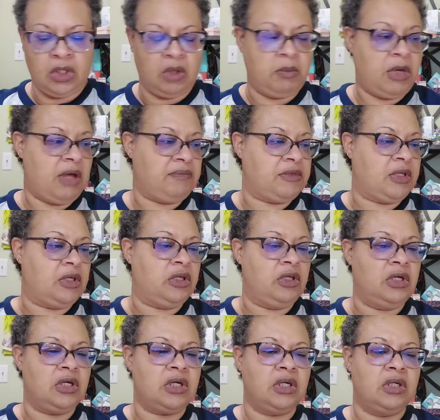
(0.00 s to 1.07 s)
I'm gonna have to
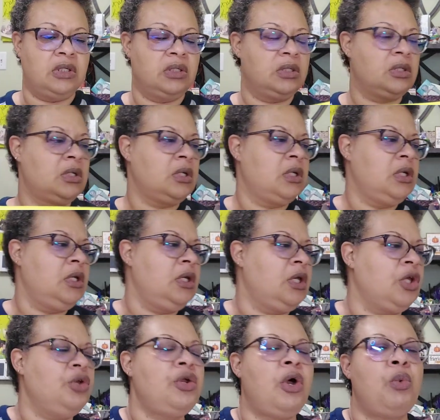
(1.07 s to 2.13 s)
look
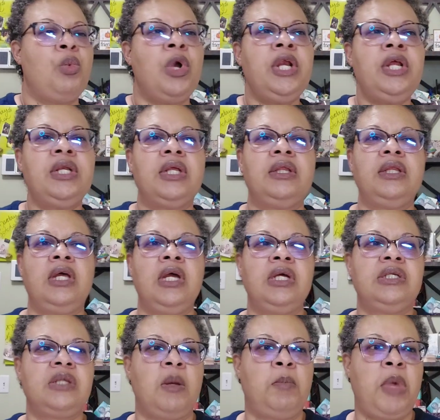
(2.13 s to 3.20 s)
you know, one of the
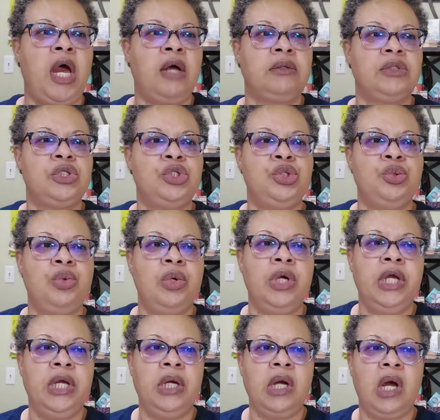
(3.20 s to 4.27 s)
things about
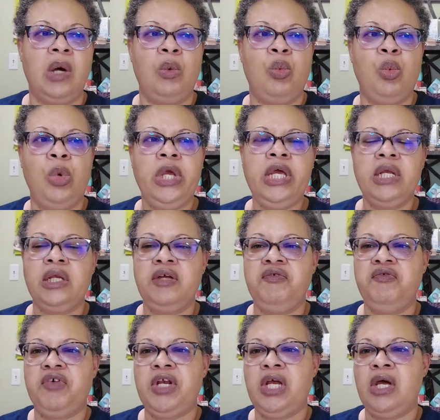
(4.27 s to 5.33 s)
doing a weekly
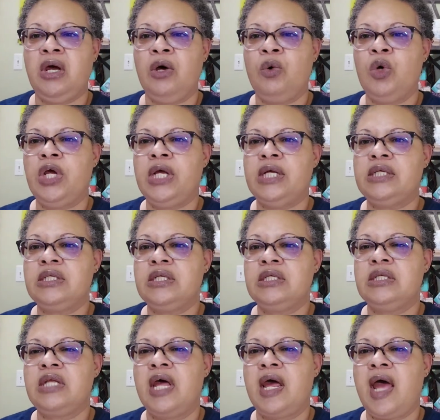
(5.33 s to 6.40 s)
video is,
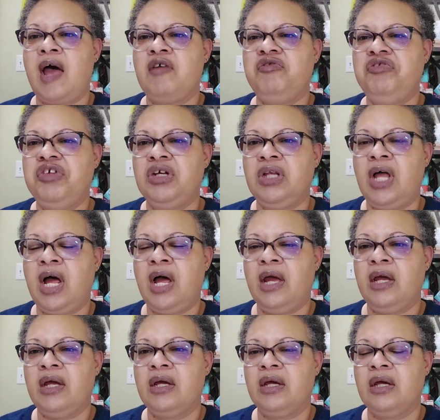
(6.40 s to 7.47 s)
is that I feel
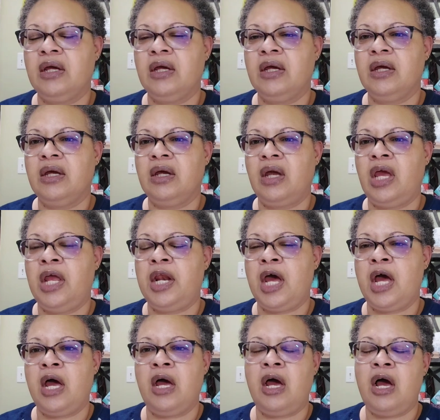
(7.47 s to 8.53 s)
like, and
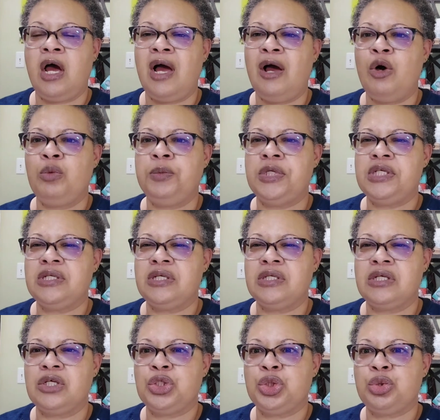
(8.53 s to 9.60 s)
I, I hope this
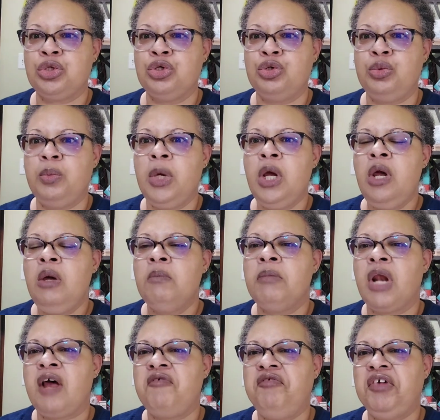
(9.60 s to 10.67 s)
isn't true,
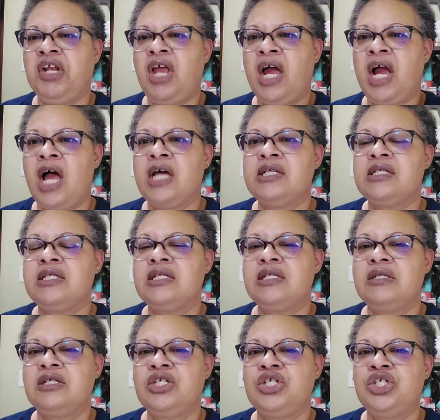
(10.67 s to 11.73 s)
but I feel like I
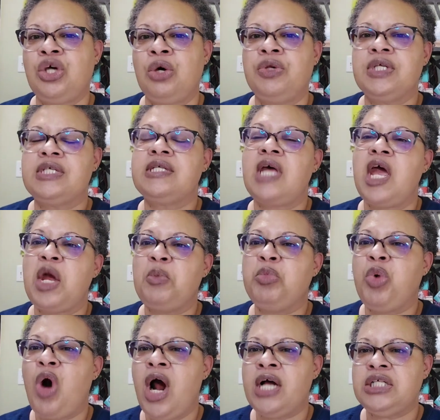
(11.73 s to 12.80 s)
show the same
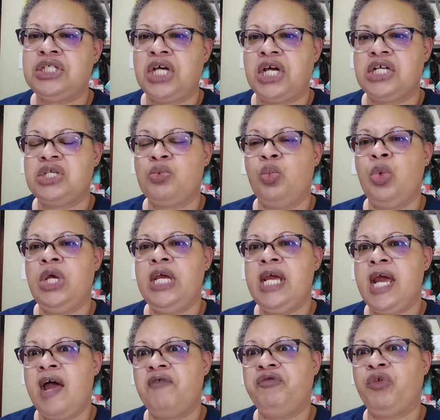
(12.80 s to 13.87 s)
projects
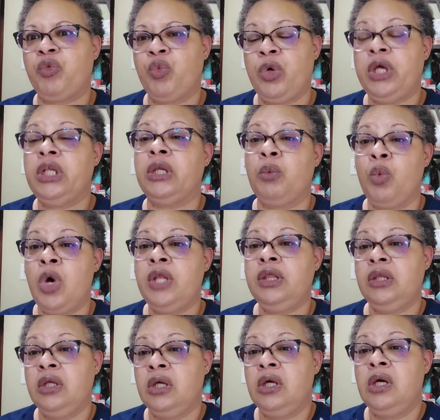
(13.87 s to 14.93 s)
week after week. The
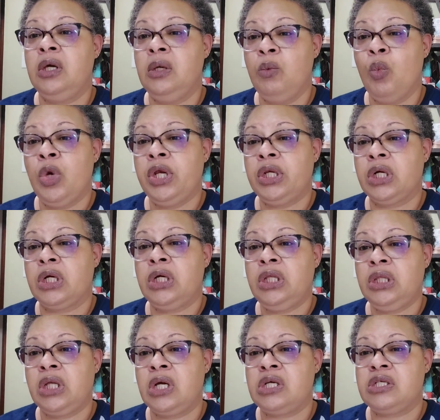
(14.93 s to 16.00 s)
one, one of the
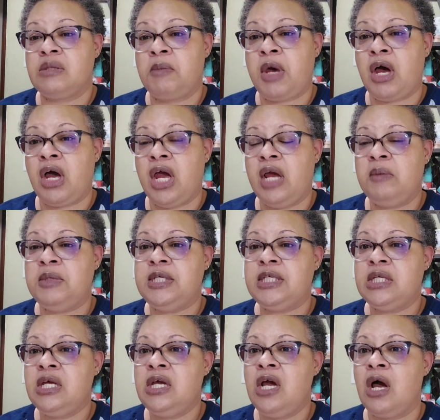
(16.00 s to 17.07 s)
good things about
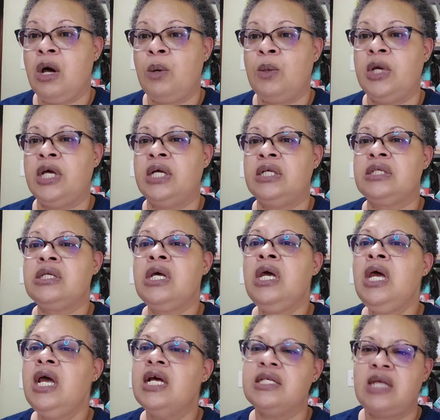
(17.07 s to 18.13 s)
ABCINGO is,
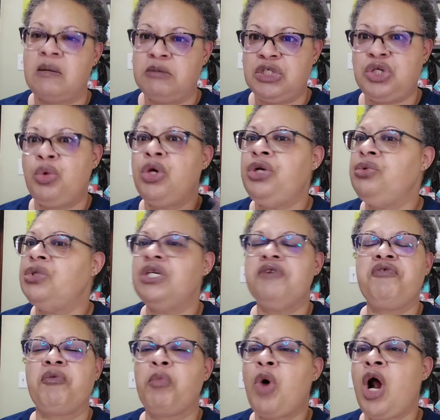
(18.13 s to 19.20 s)
is I'm showing you
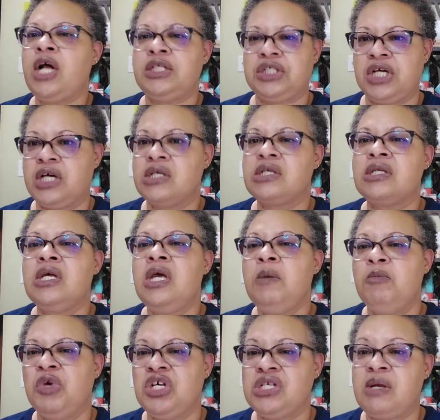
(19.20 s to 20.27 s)
different projects
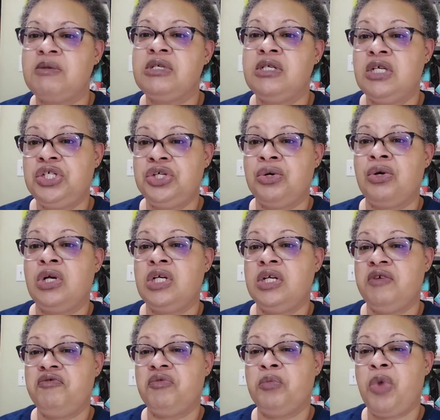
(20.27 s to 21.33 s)
because I'm stitching on a
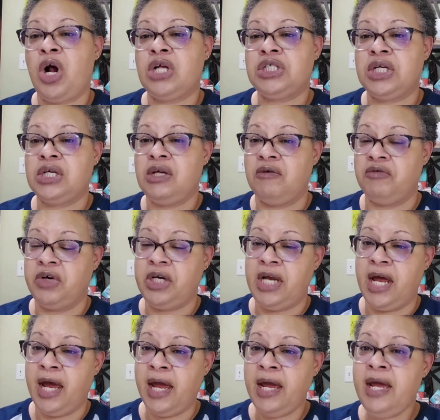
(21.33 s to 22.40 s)
different project every
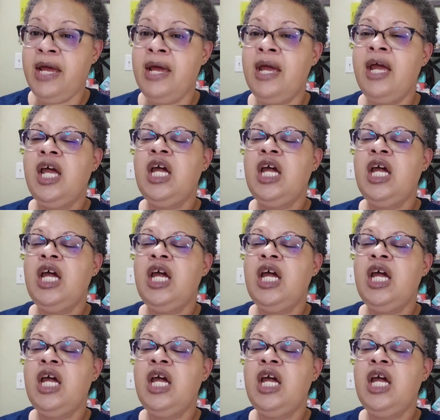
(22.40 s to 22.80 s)
day.